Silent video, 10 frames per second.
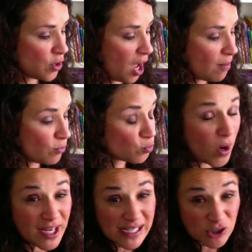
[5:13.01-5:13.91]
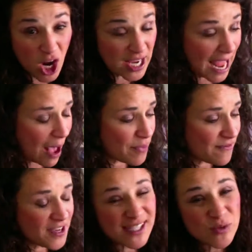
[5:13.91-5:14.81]
um, write, drawing a happy
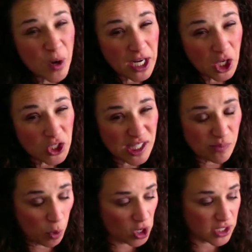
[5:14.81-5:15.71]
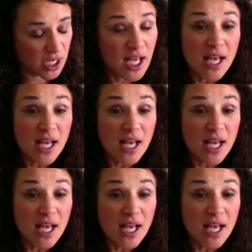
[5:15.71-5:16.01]
face and writing good sport.